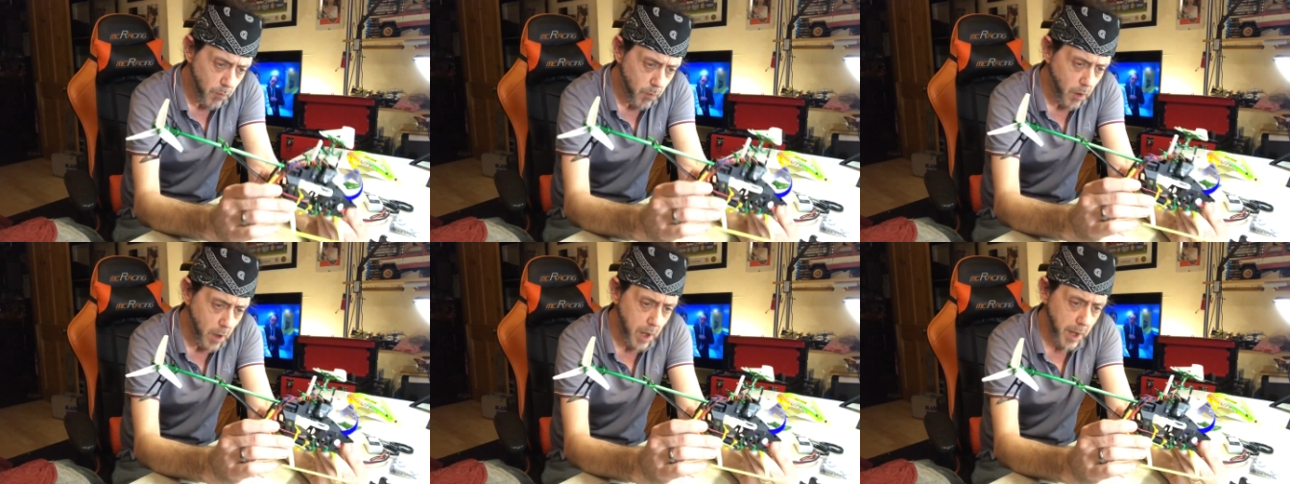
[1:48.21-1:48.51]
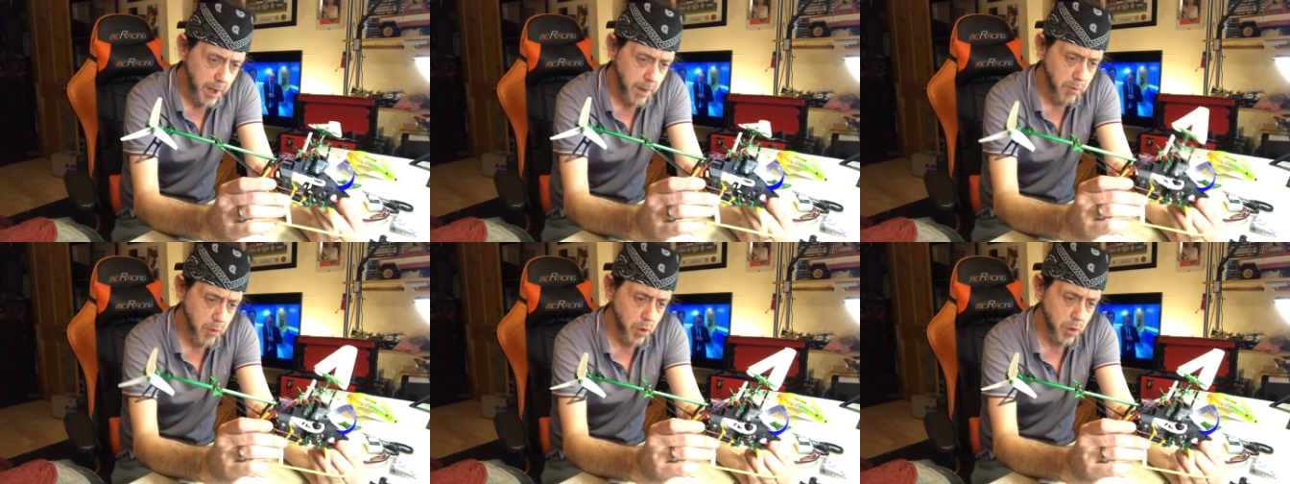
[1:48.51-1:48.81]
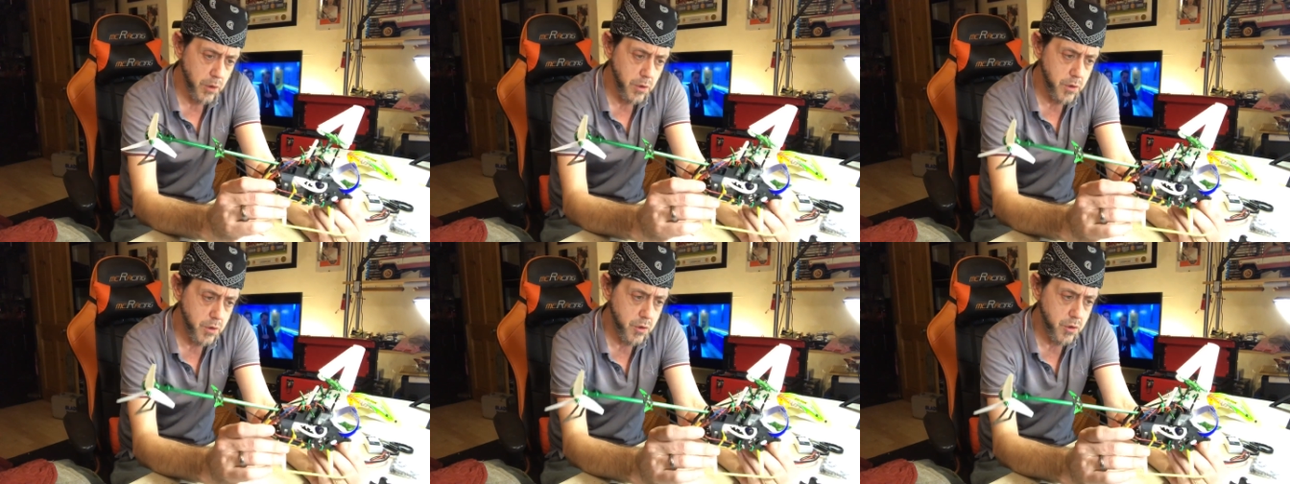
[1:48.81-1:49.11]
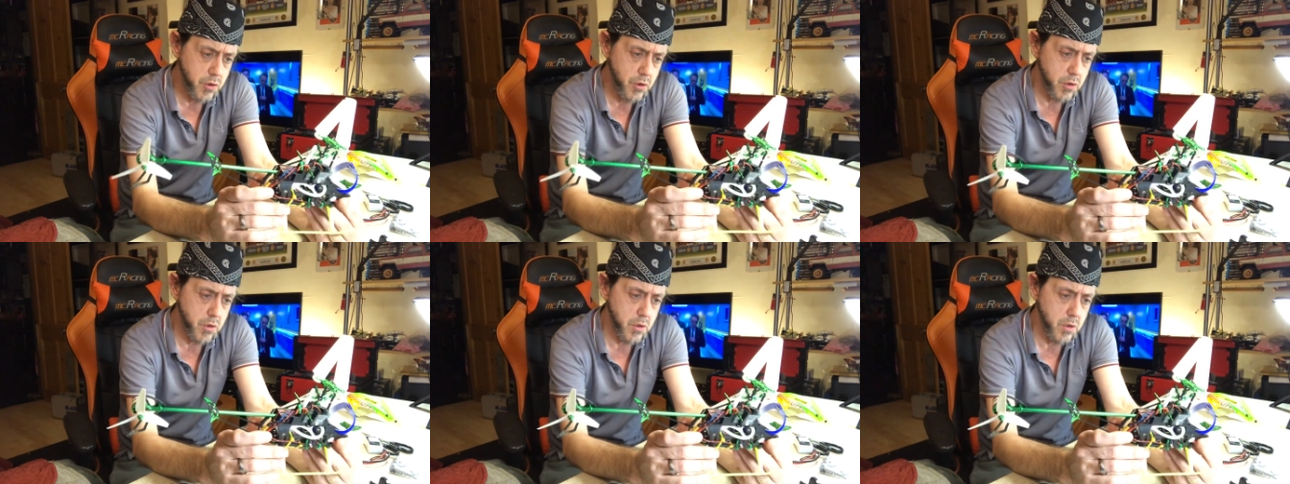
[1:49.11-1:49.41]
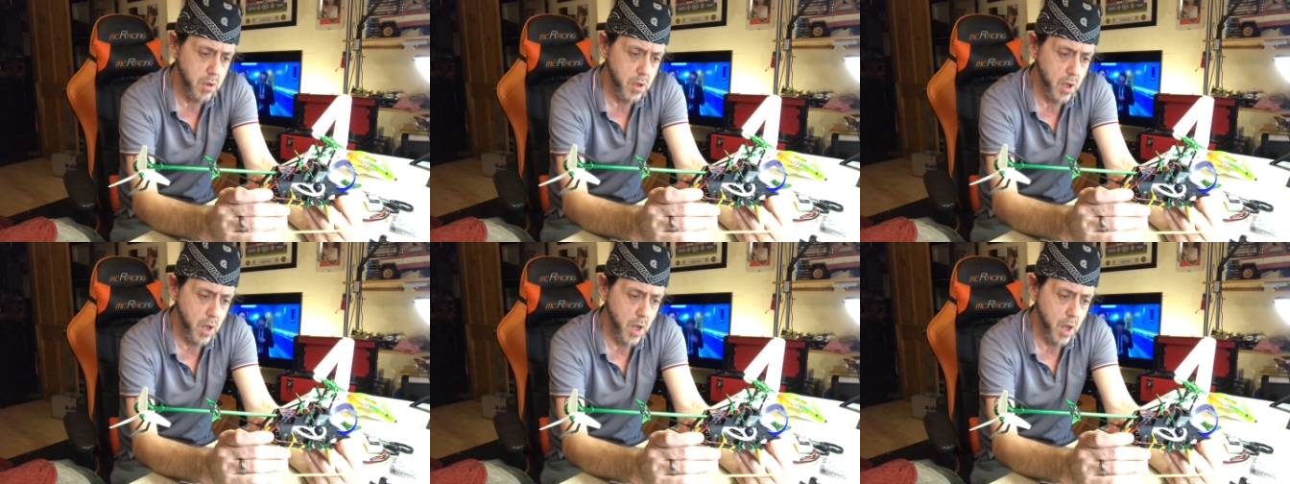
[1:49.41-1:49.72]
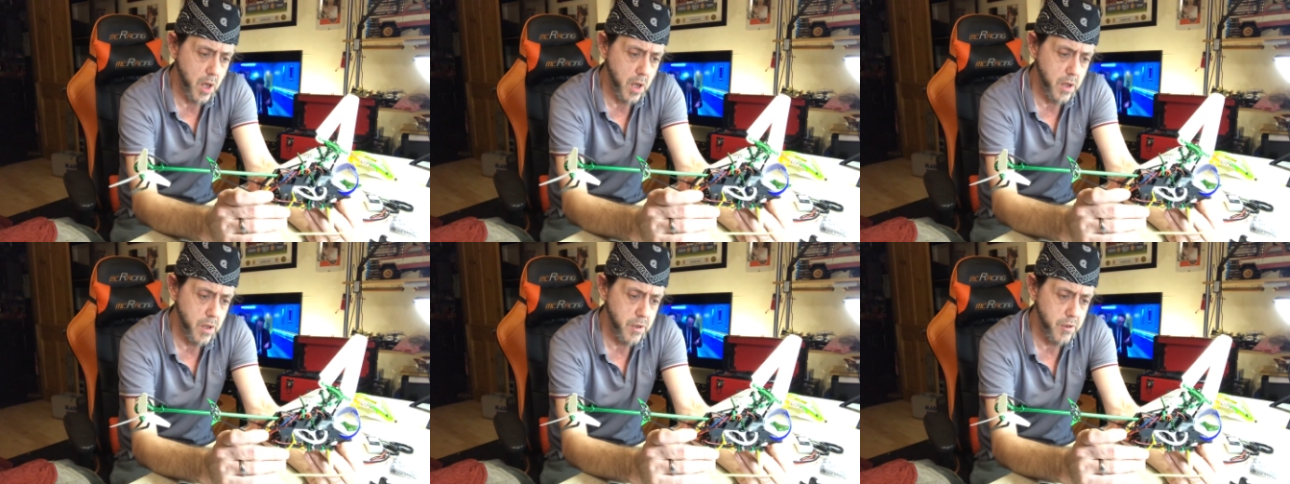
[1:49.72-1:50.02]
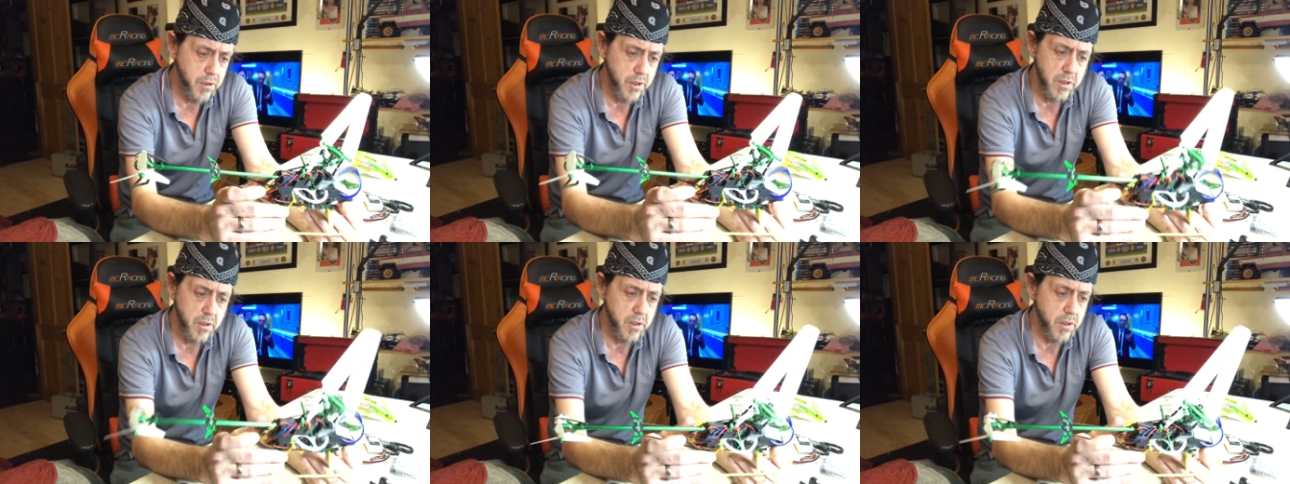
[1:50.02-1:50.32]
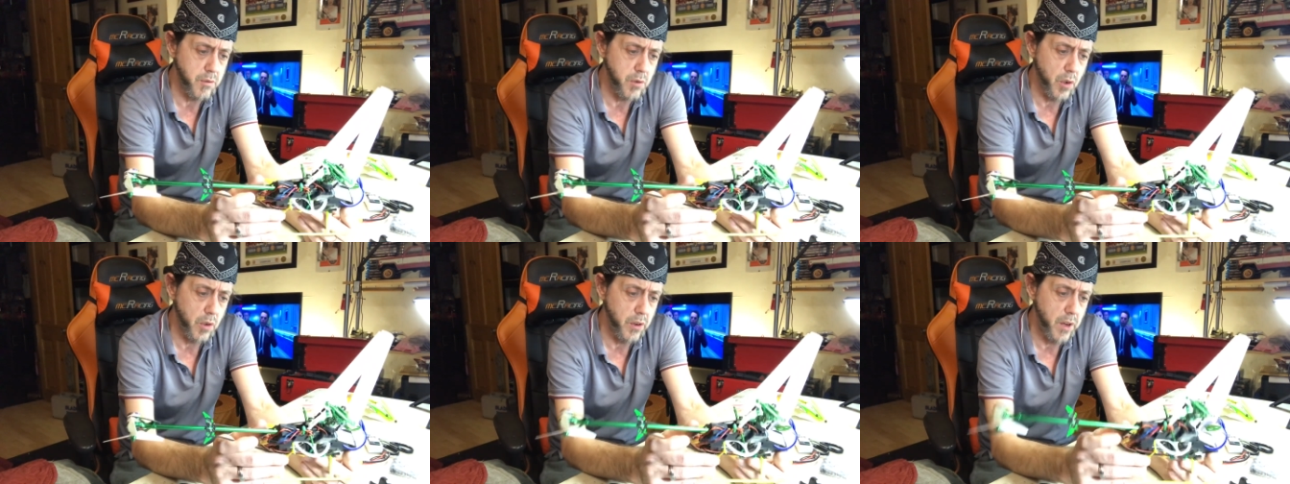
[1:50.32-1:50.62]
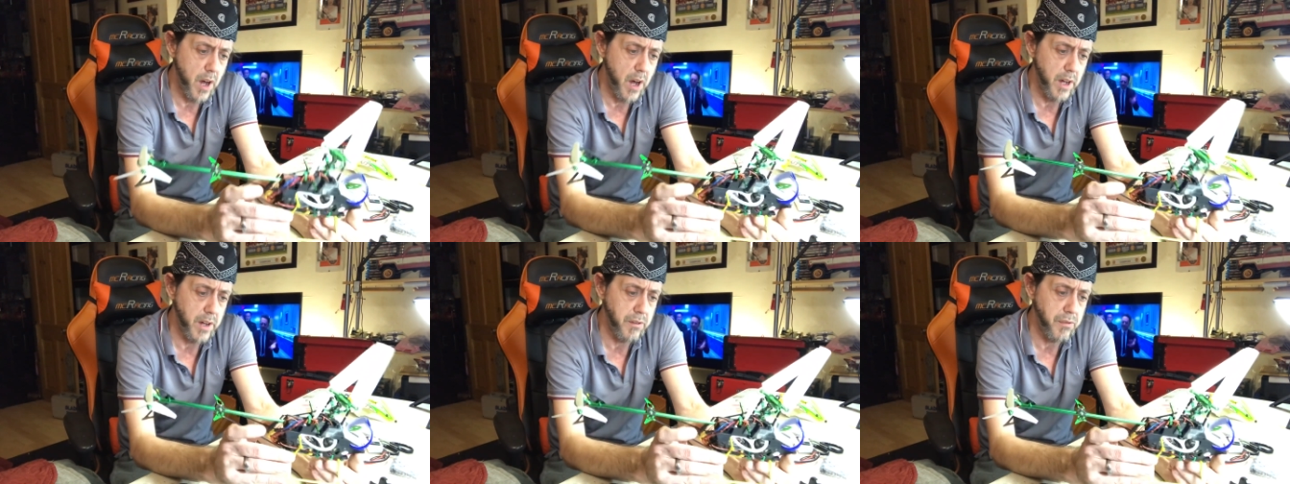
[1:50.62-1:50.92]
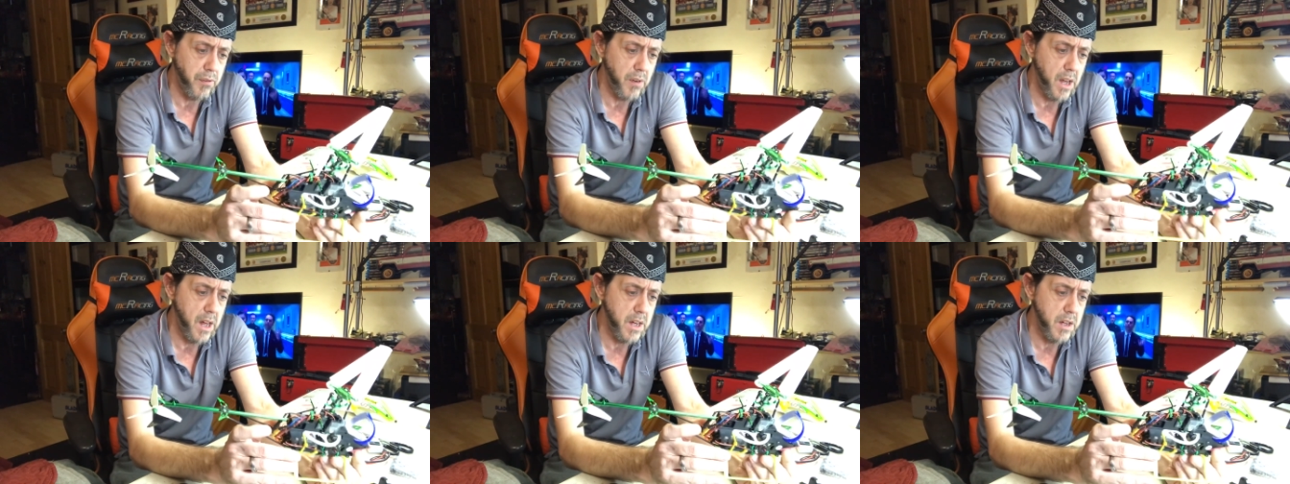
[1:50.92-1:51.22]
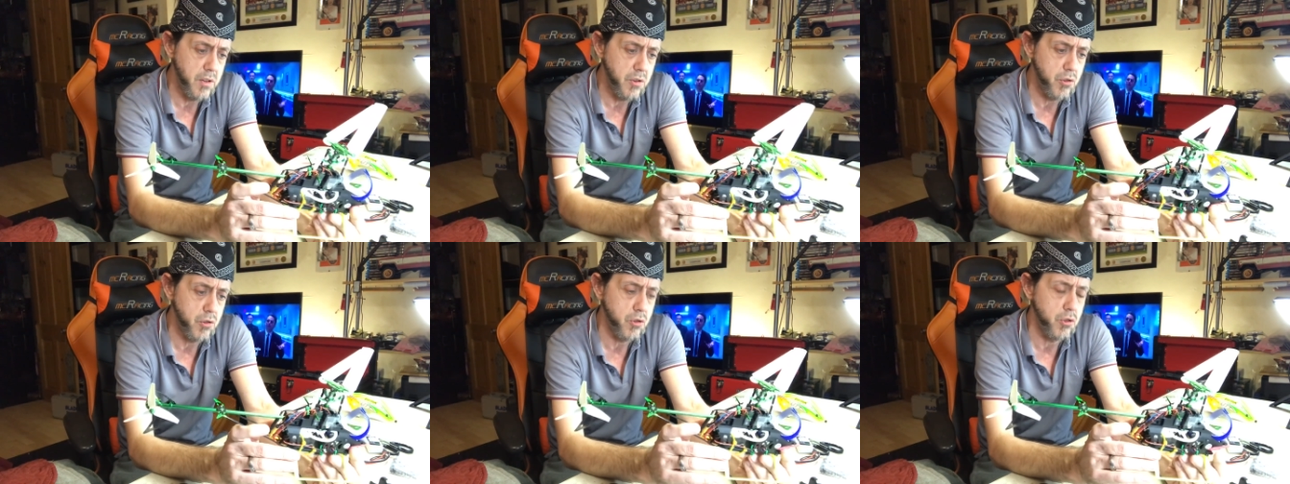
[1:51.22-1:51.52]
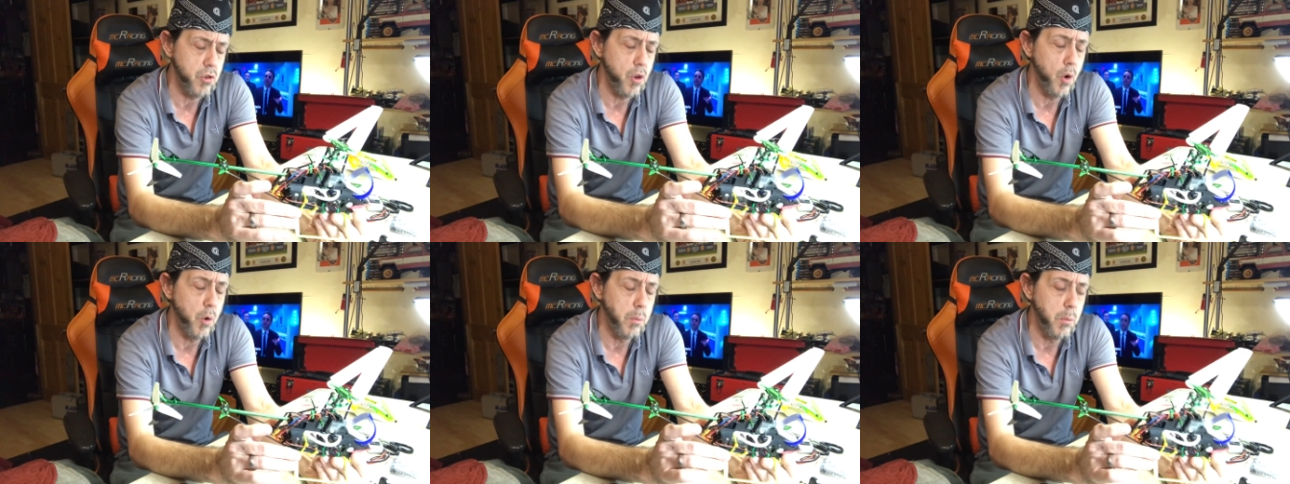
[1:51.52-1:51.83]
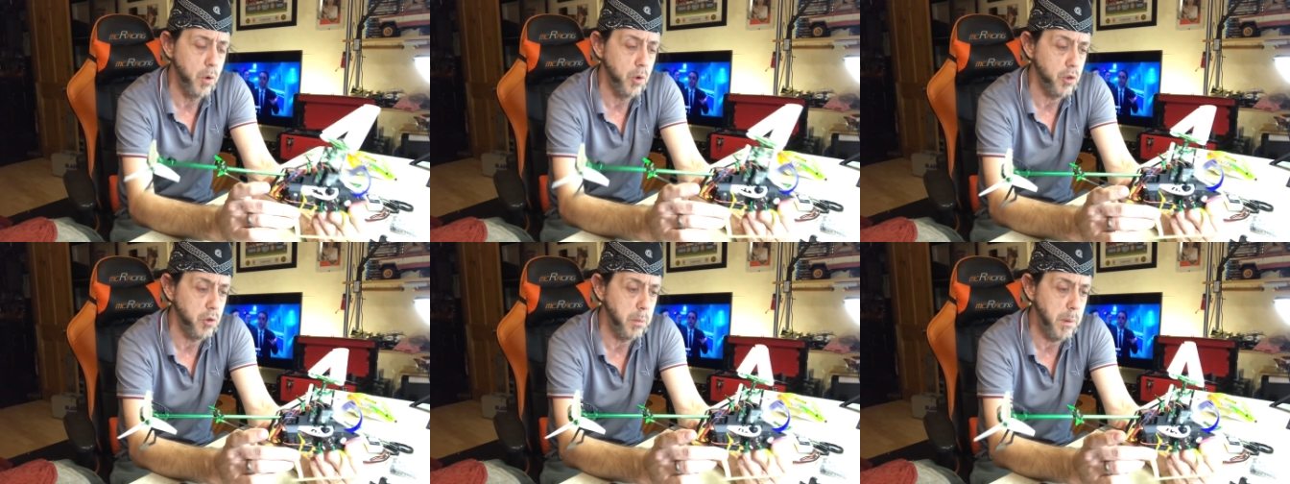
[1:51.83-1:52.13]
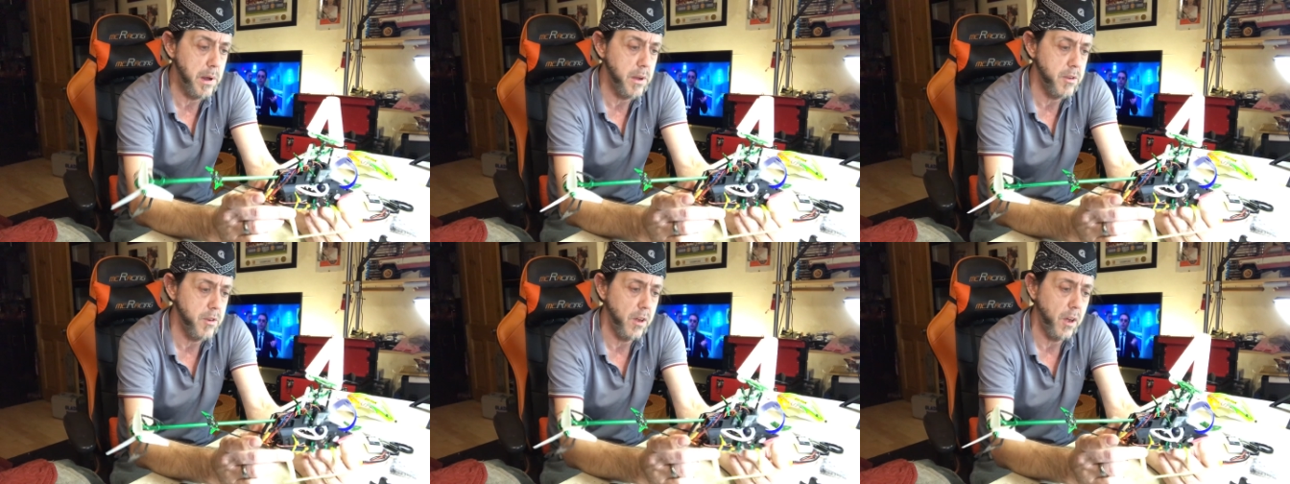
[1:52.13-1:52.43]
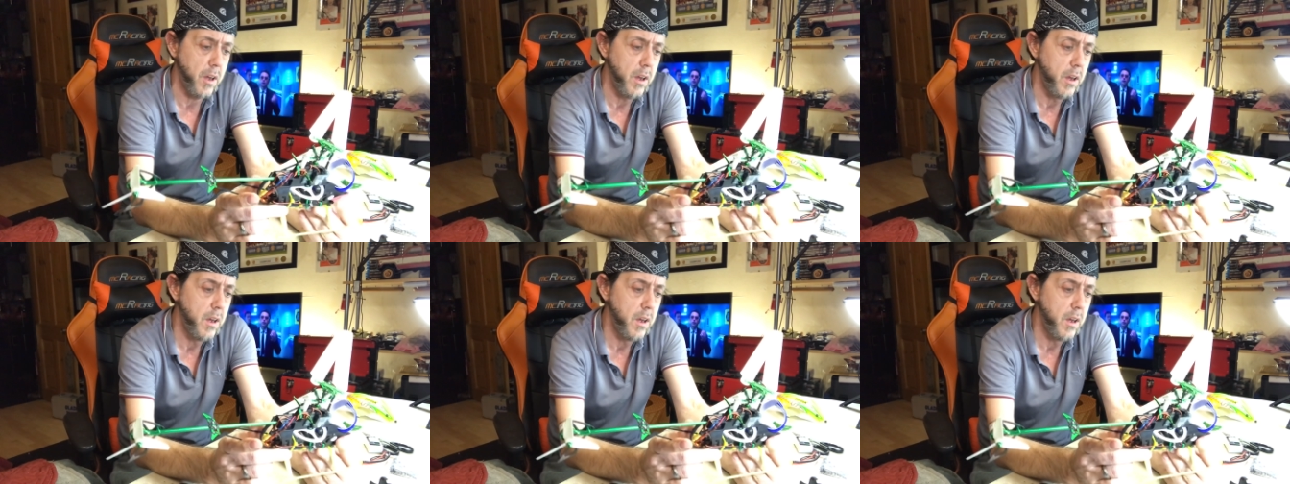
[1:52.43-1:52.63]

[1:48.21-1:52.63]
and it runs, since I've done that, it flies so much better.